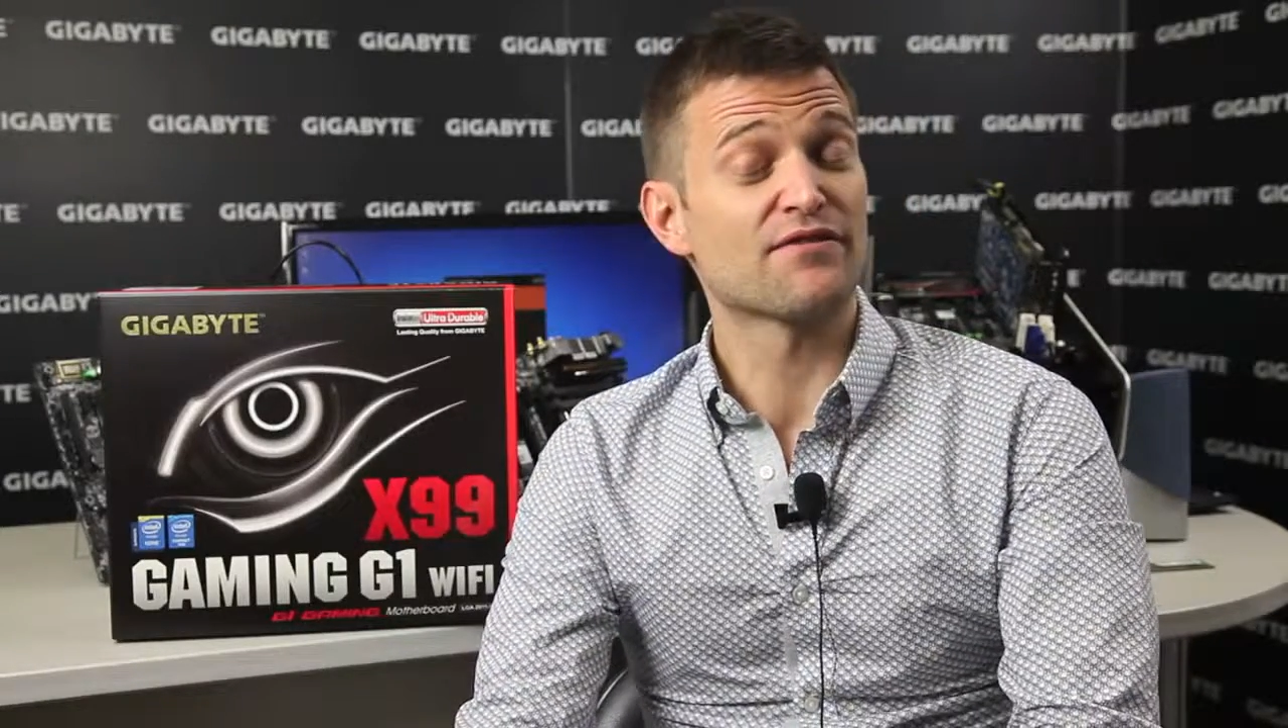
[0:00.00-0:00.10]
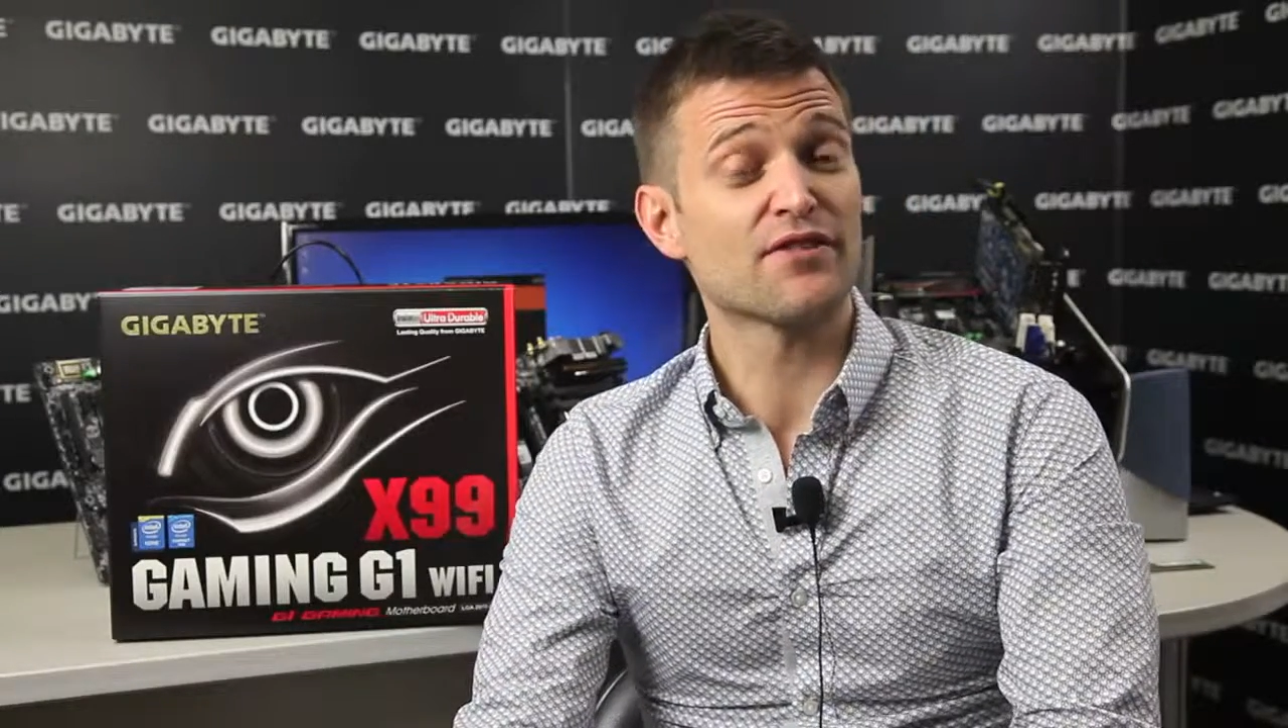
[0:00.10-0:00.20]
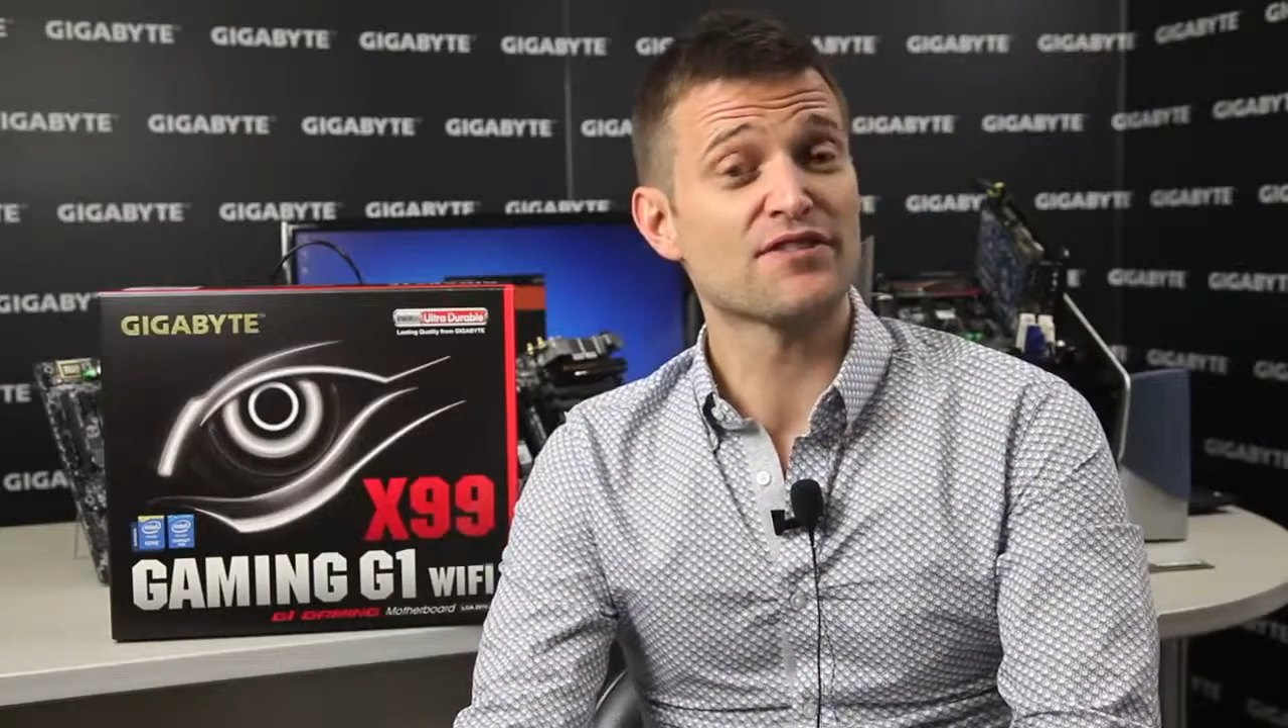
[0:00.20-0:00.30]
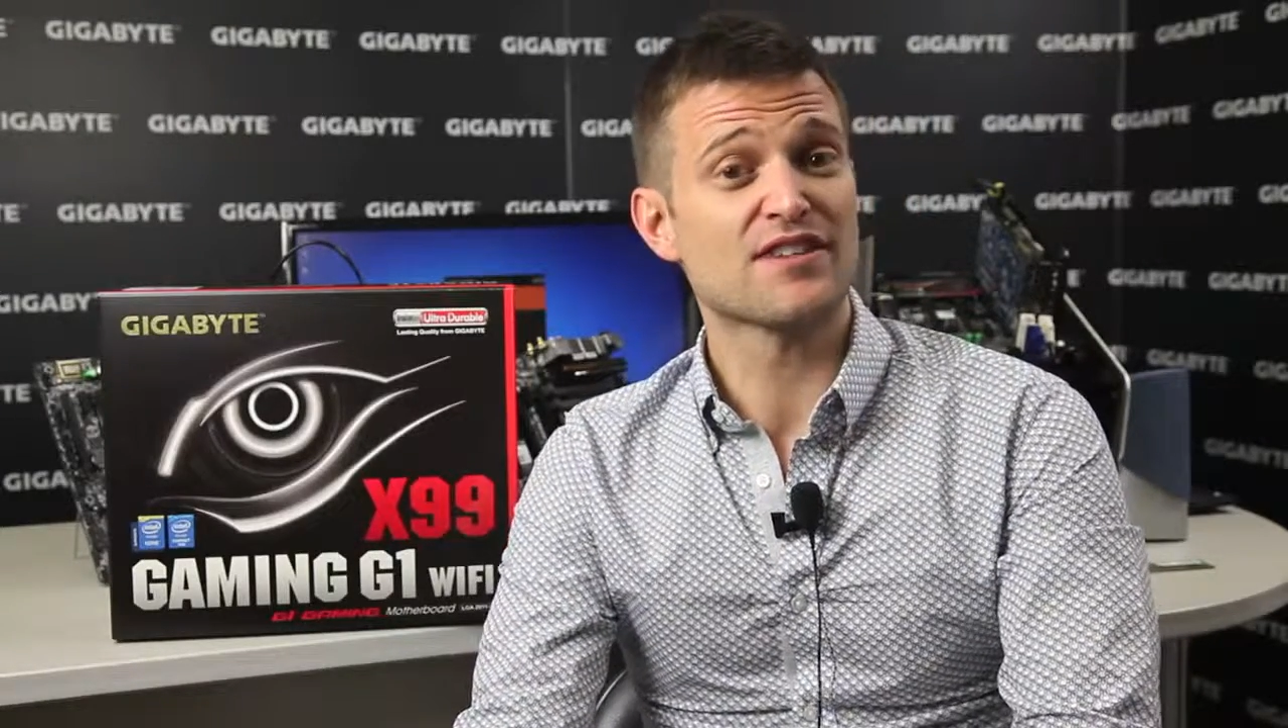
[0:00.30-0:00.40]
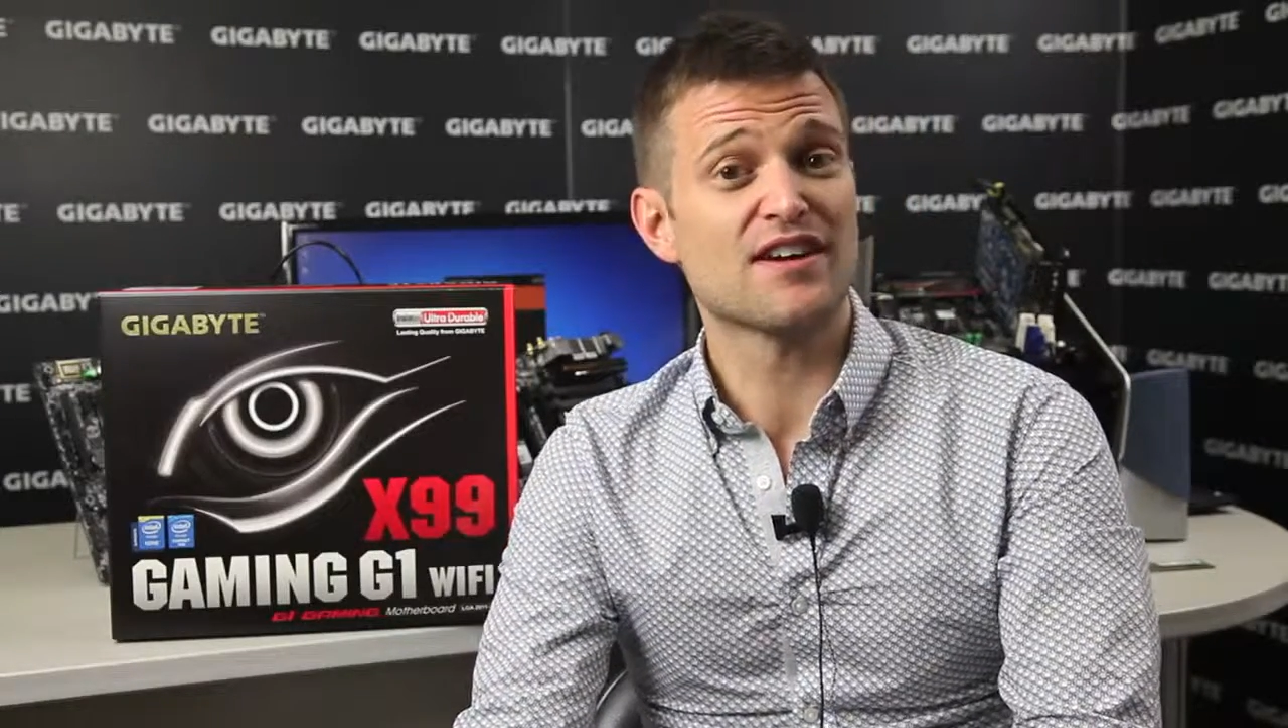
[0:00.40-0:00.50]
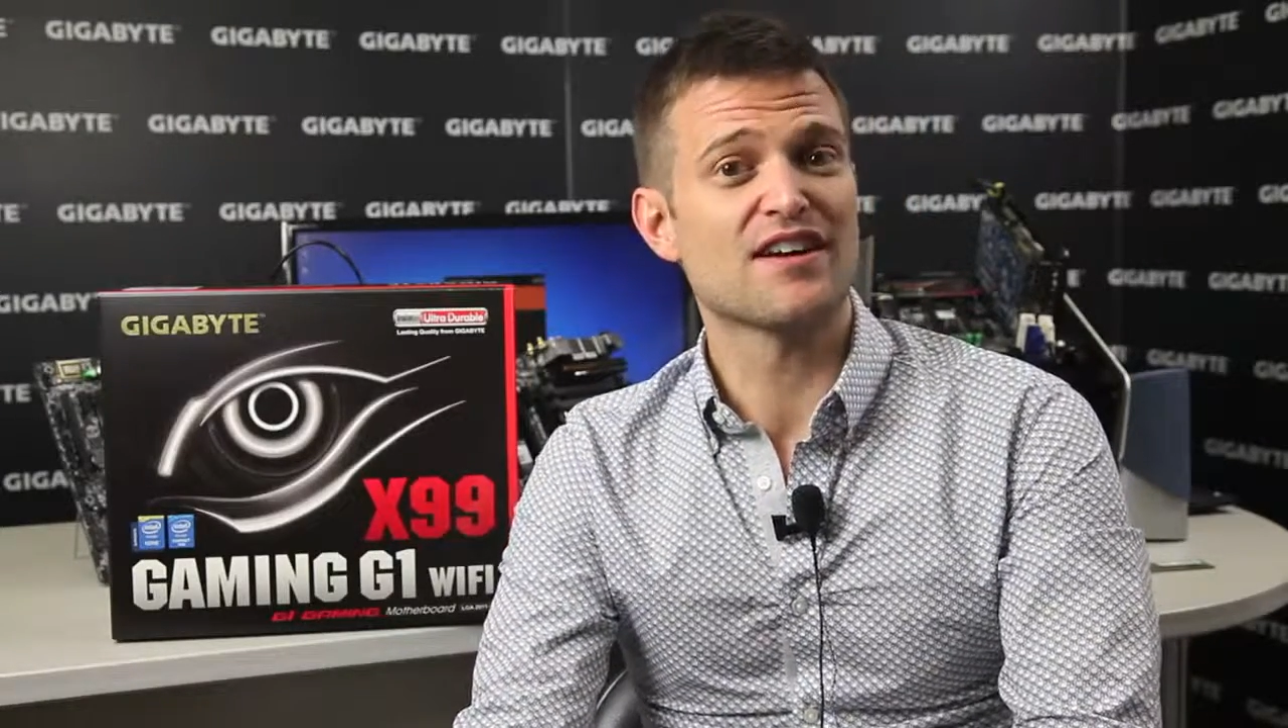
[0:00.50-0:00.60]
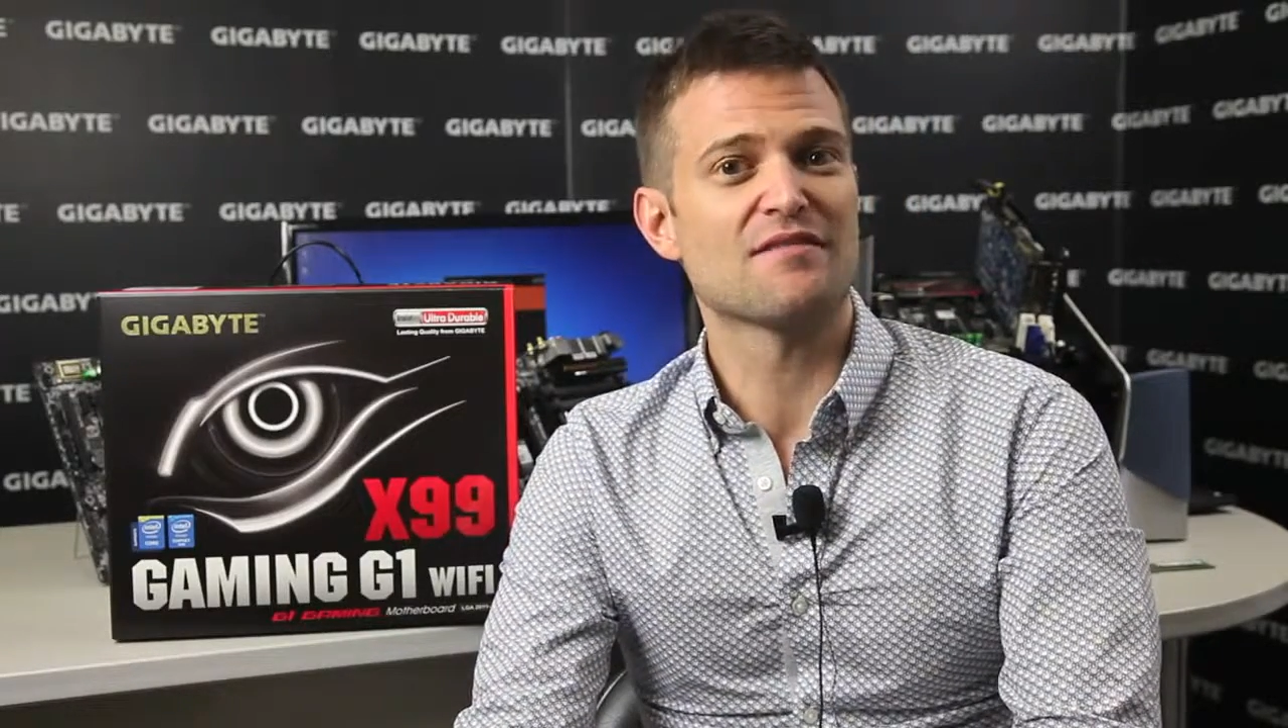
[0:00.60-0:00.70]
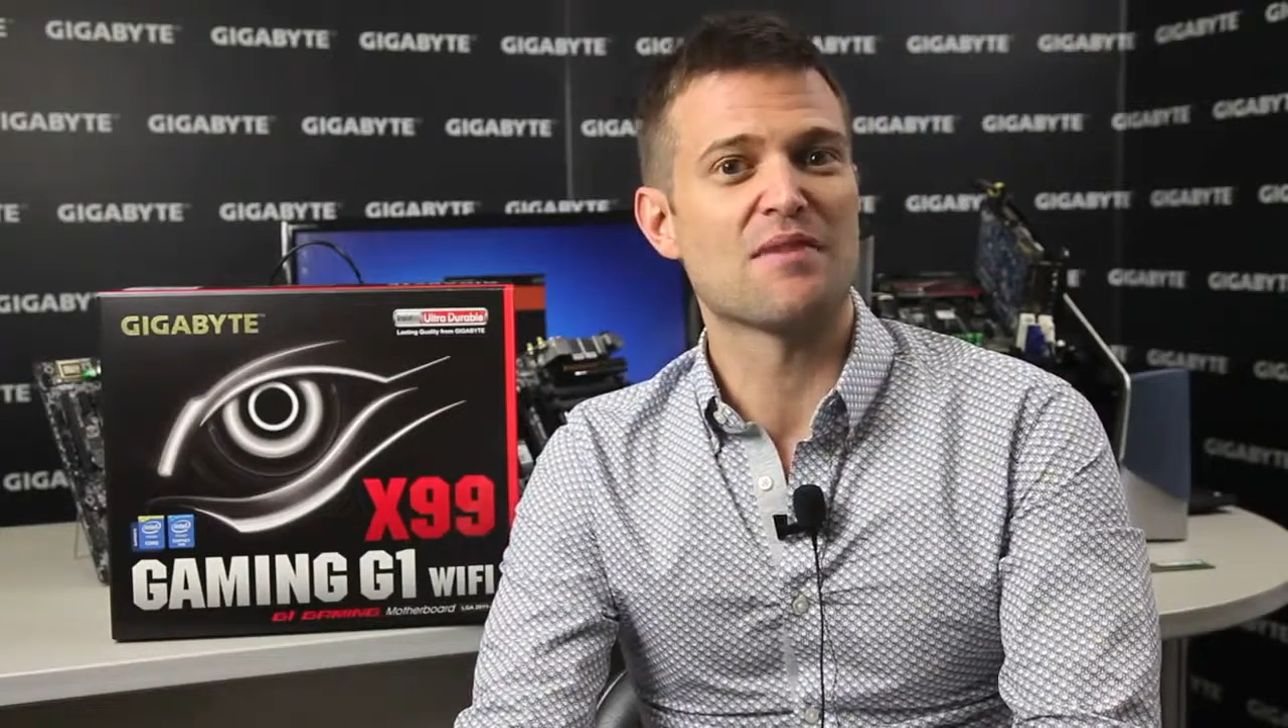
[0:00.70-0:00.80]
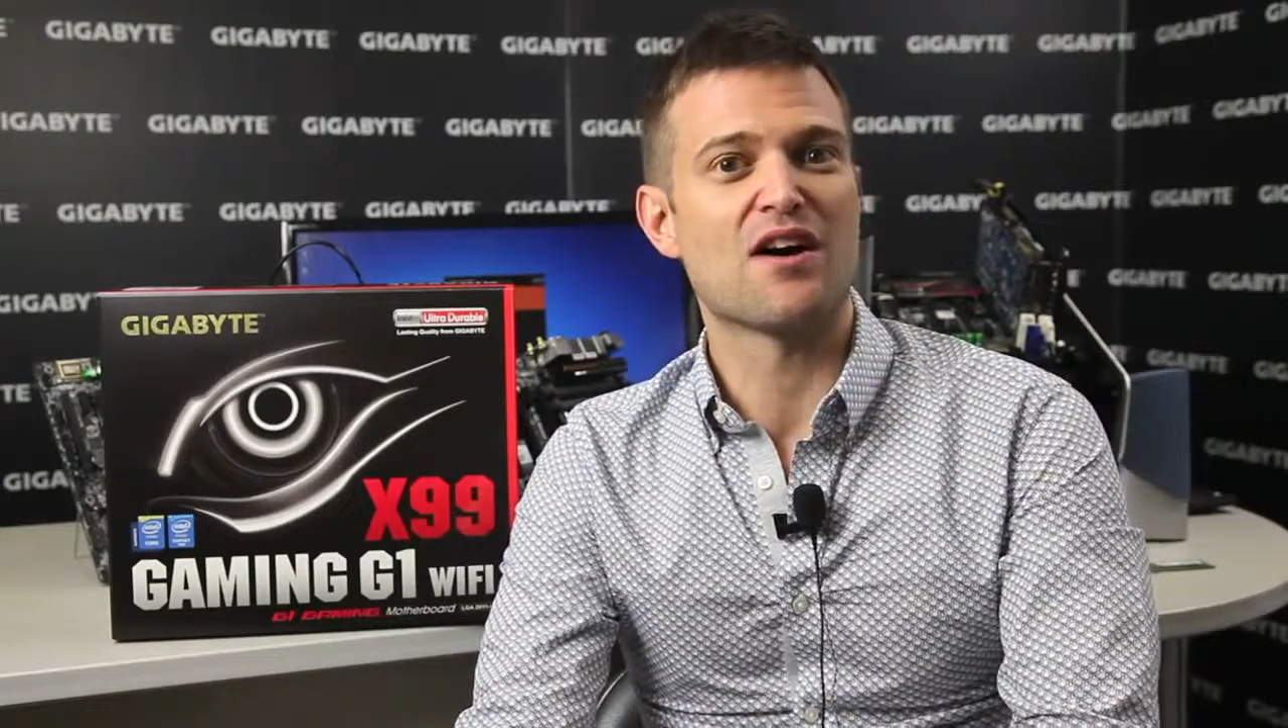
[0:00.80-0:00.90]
first time